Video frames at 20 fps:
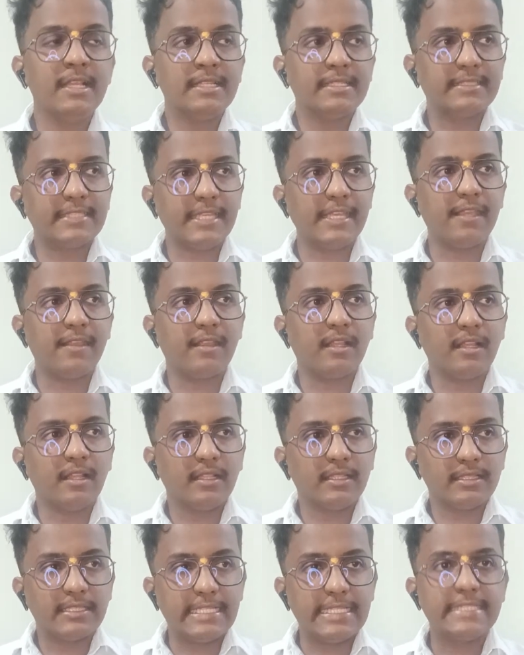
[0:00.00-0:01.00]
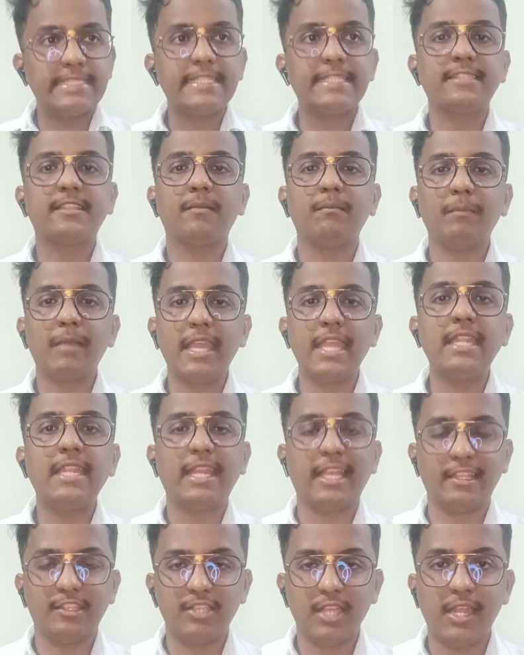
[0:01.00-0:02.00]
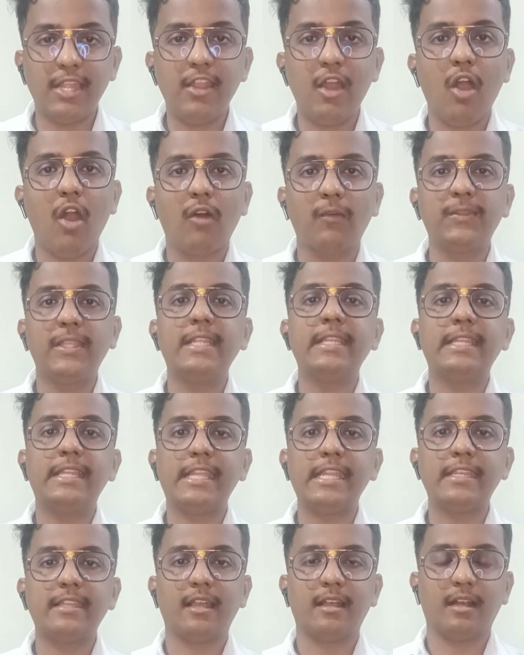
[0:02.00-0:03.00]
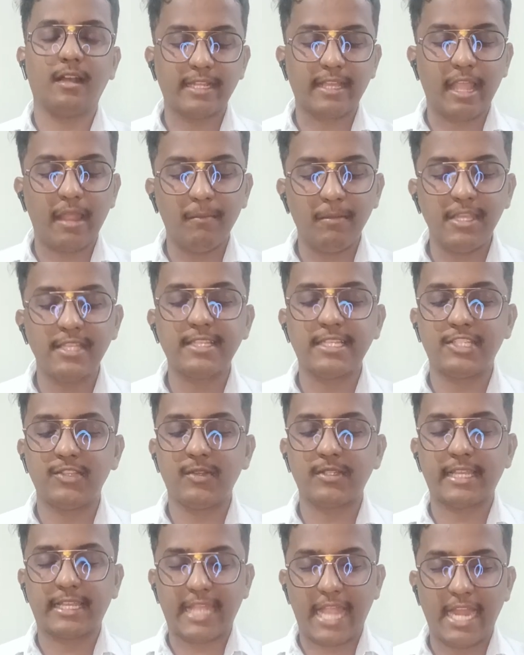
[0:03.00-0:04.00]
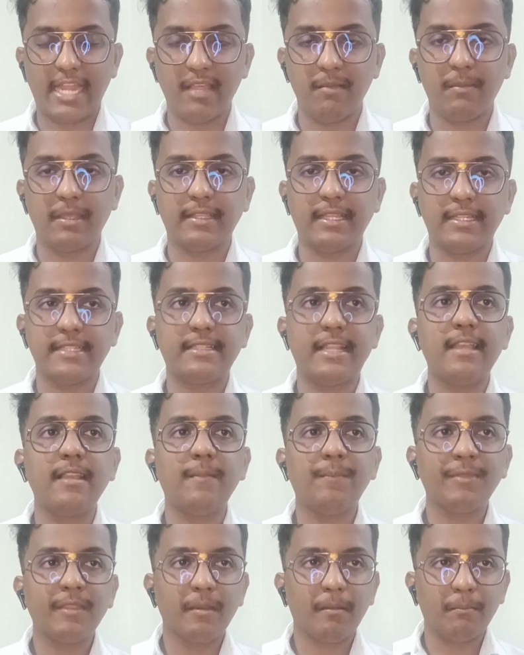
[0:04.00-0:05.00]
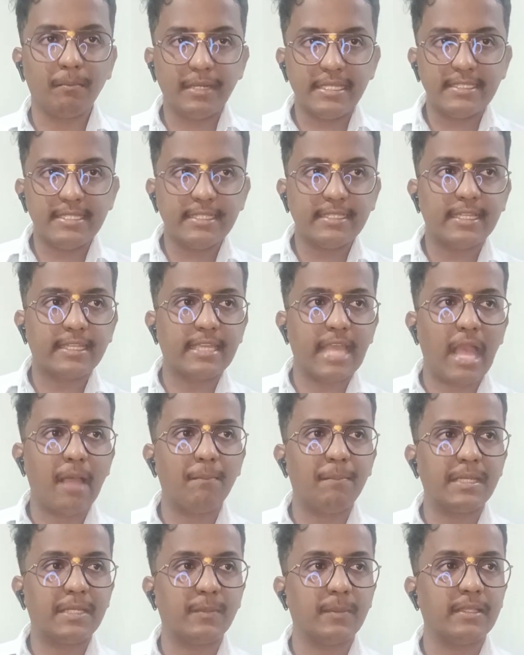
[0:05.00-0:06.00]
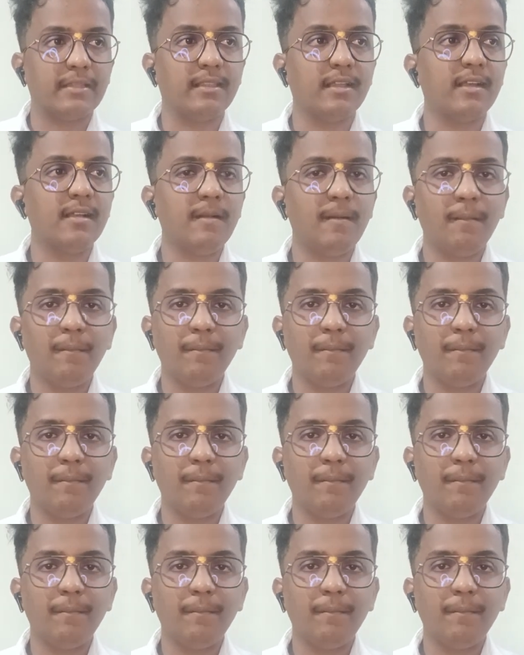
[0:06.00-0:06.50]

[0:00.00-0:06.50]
See, this is the main agenda of the NEET, like MDS Achievers Academy. That is like bridging the gap between the